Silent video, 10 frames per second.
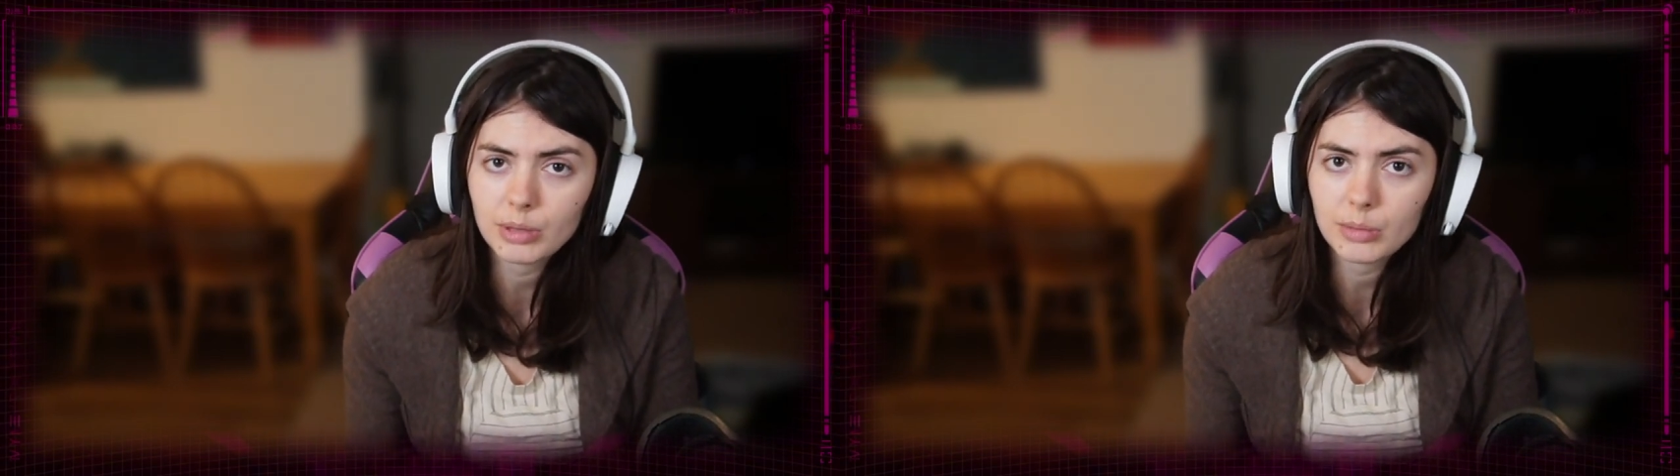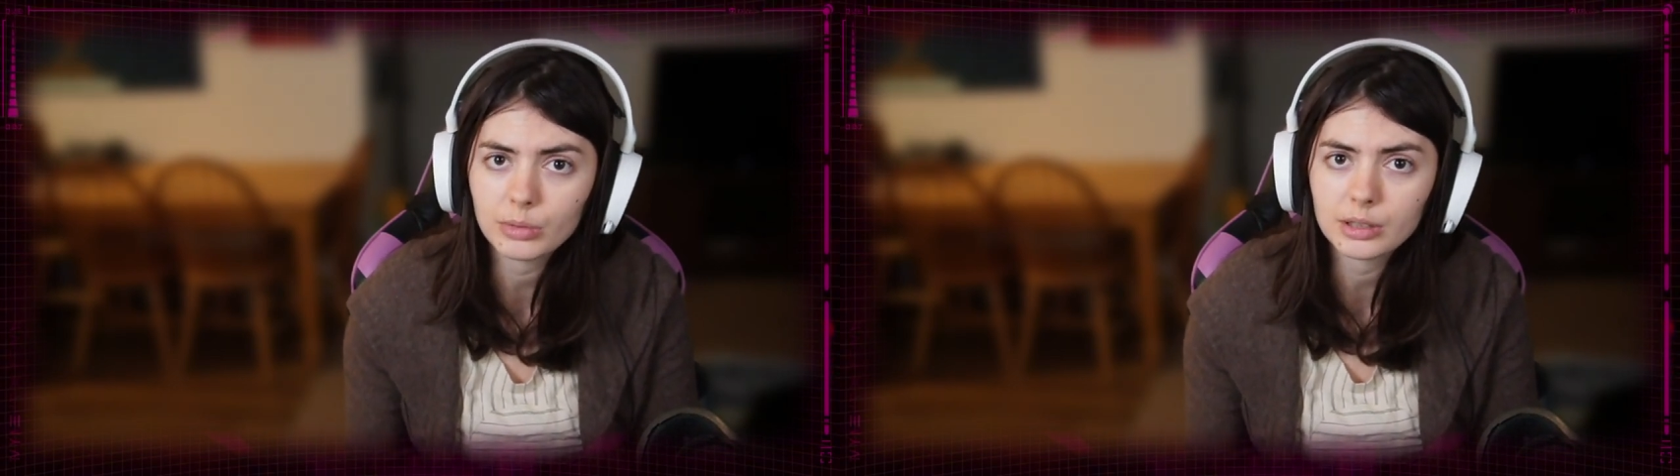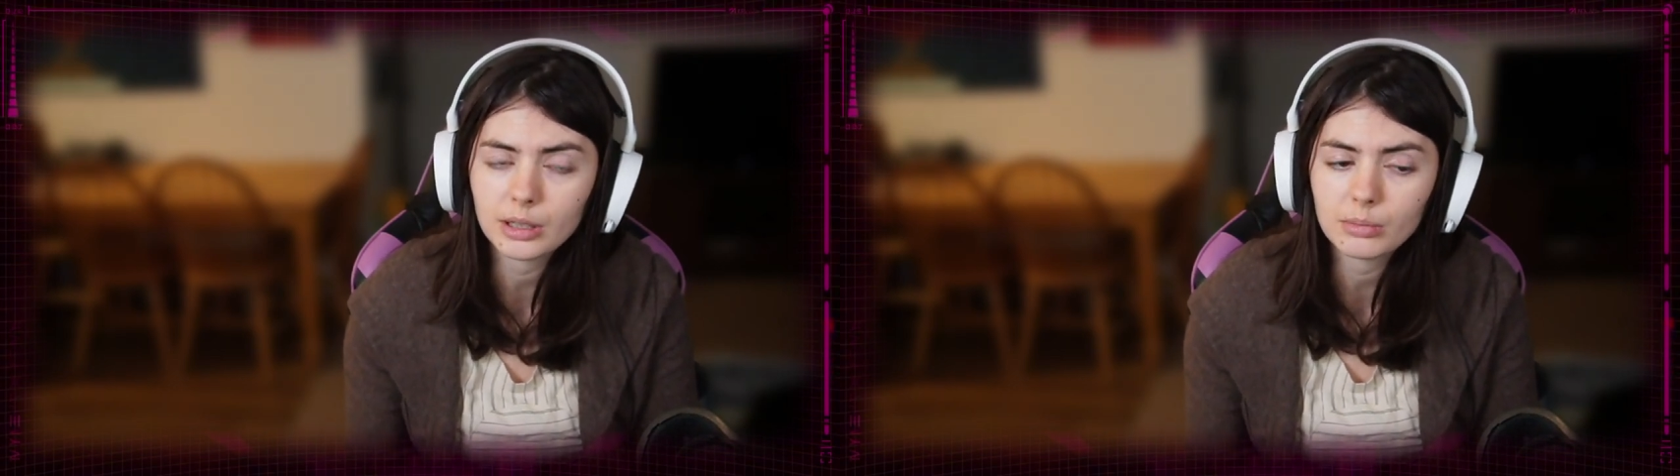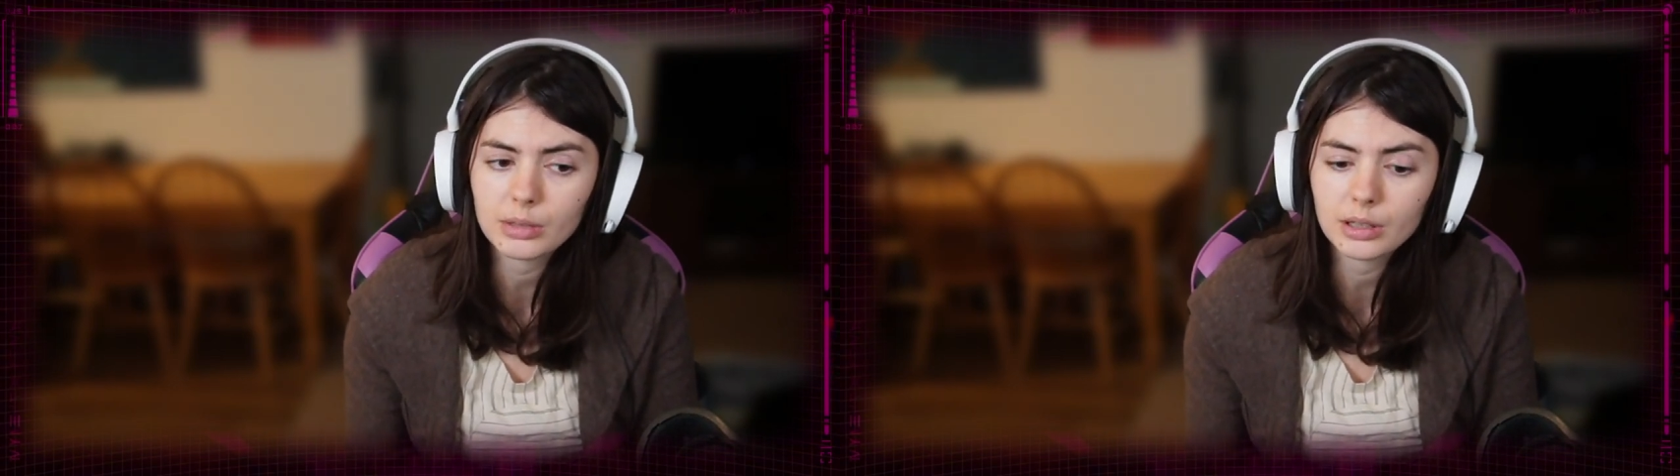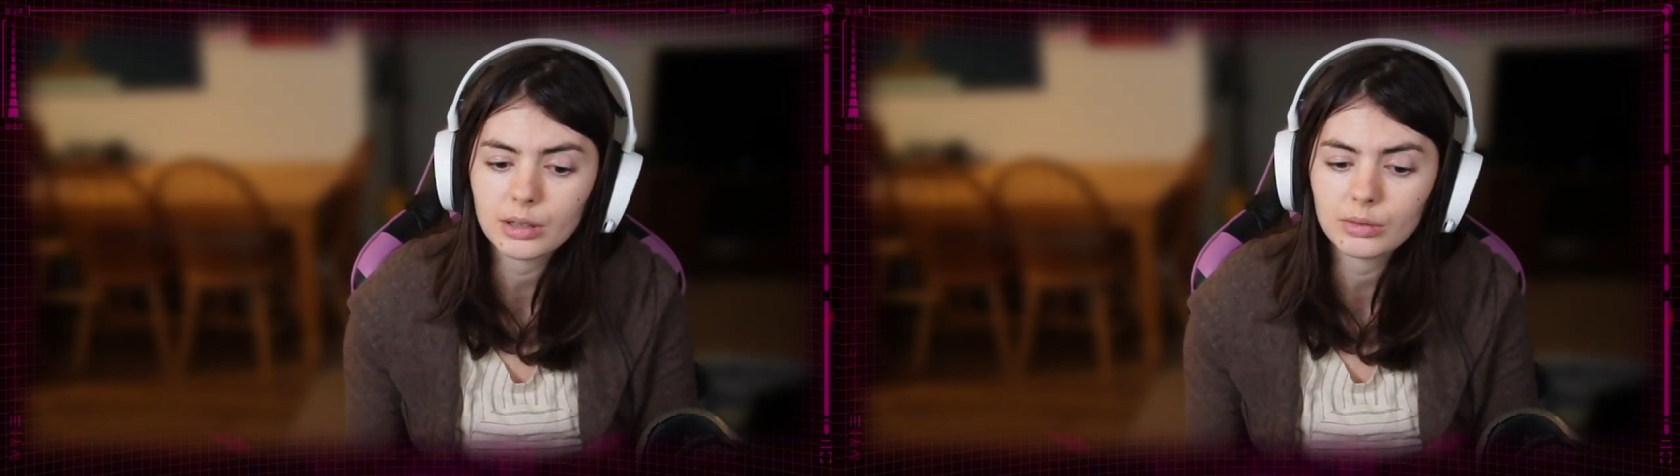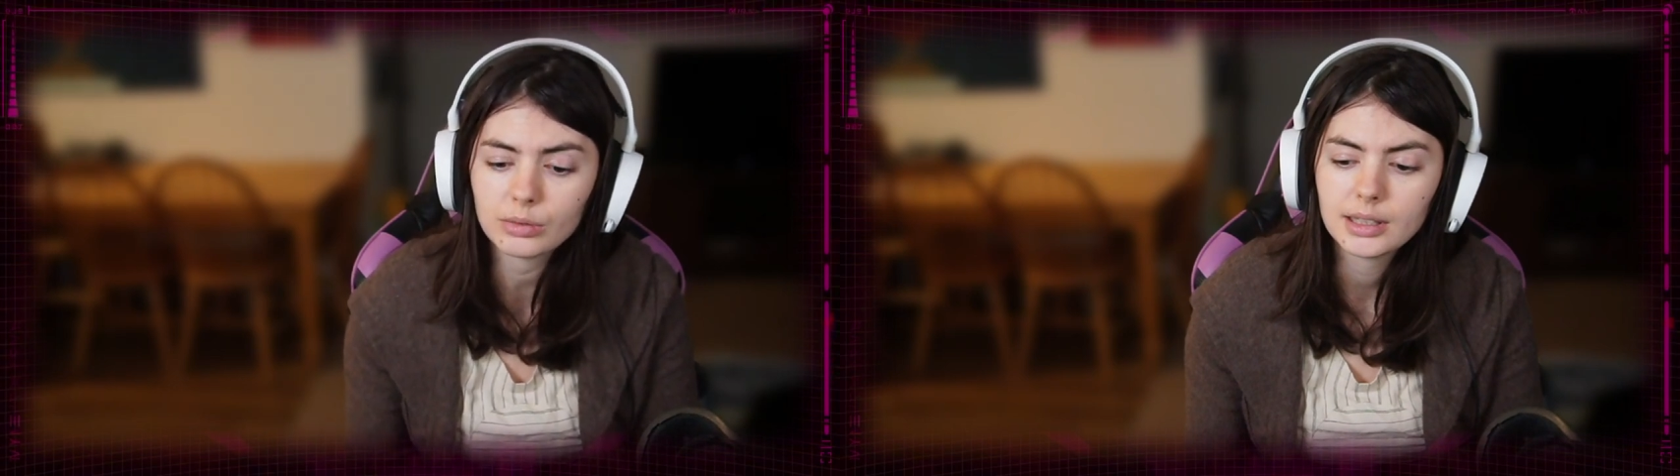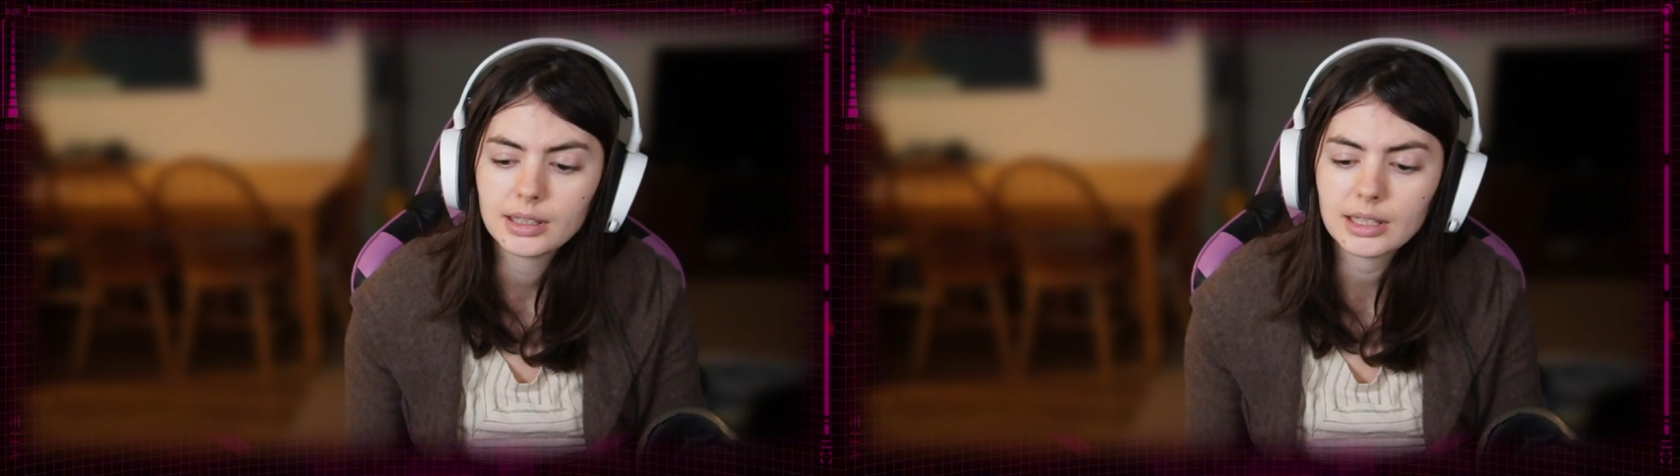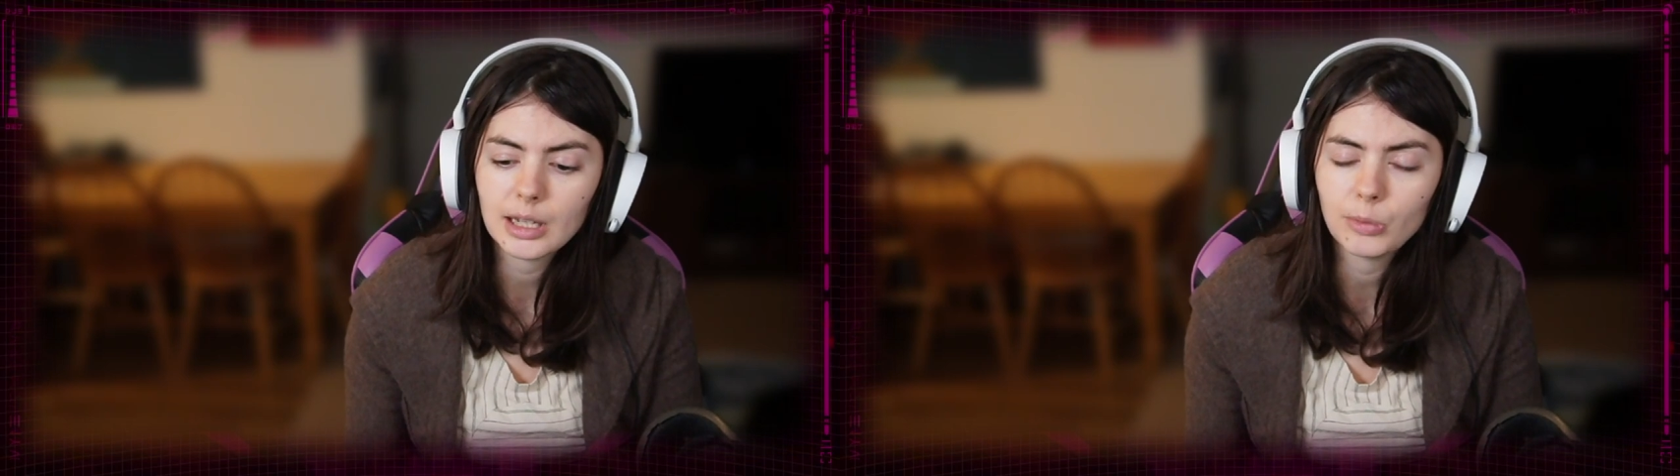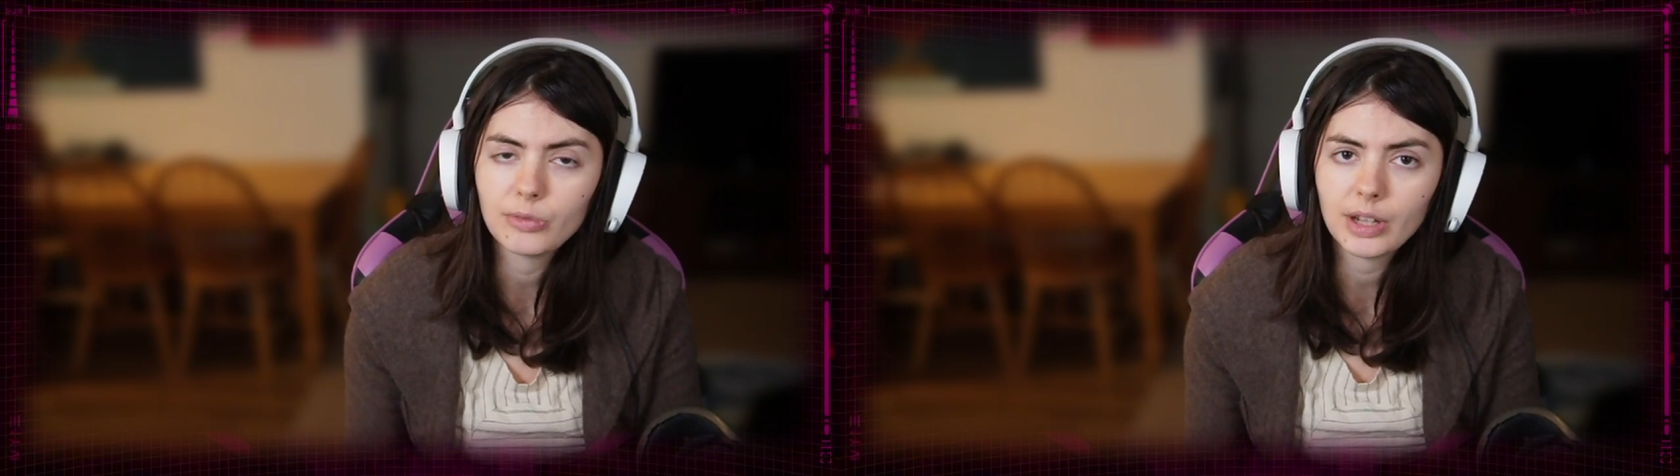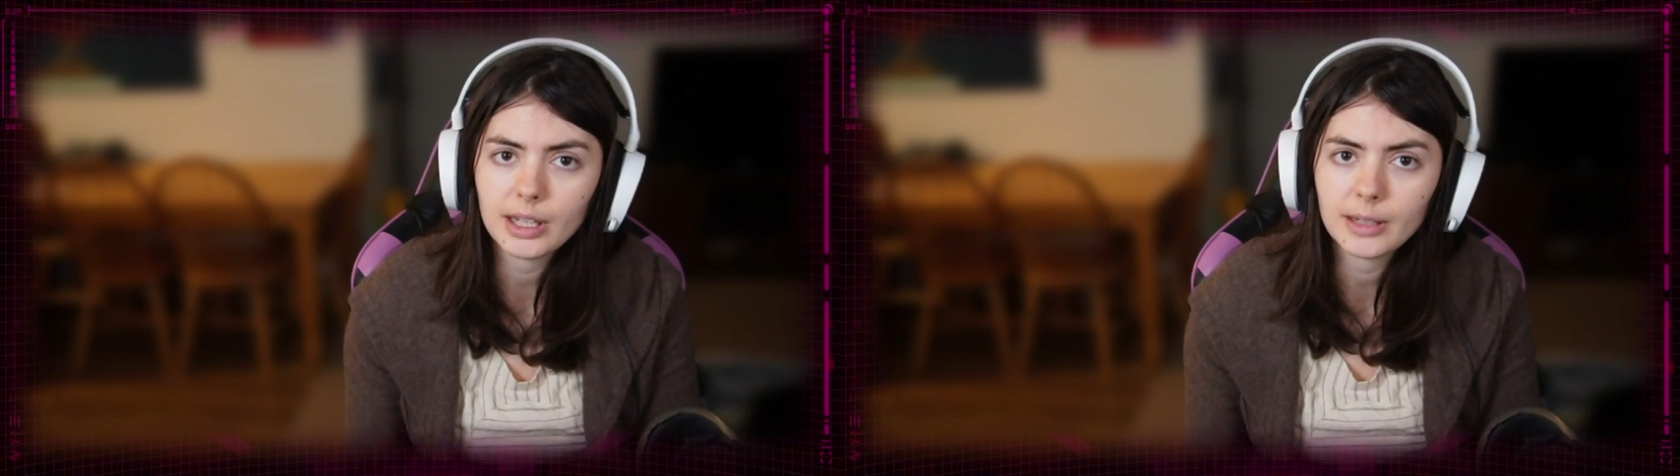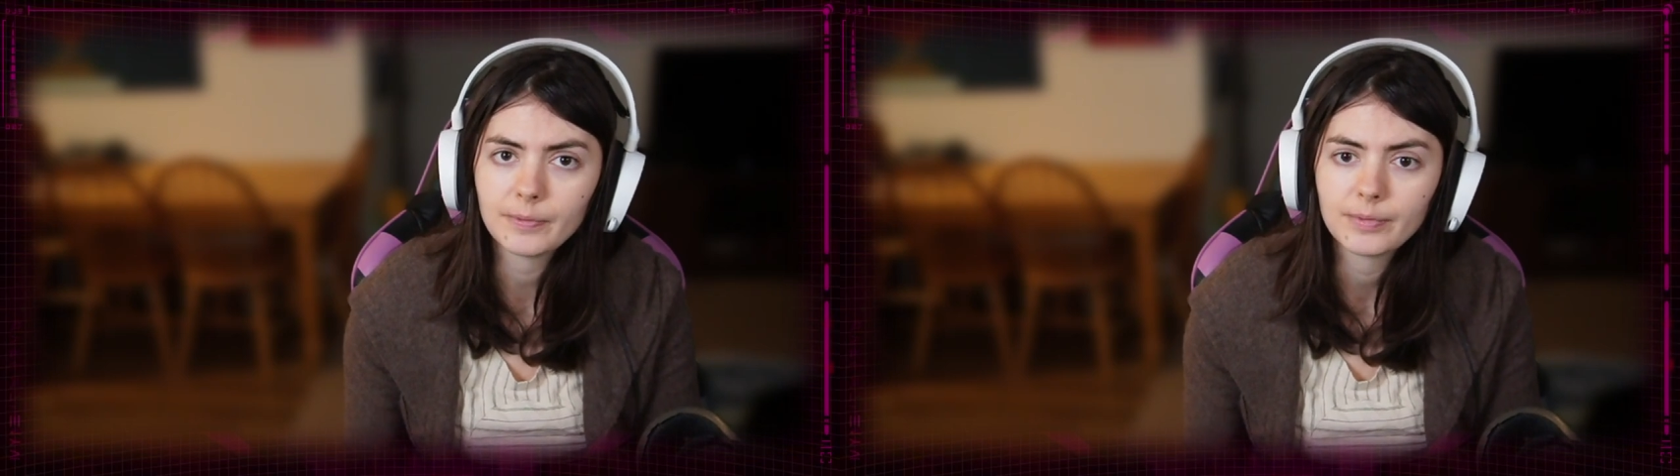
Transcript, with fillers: people down below to help fight.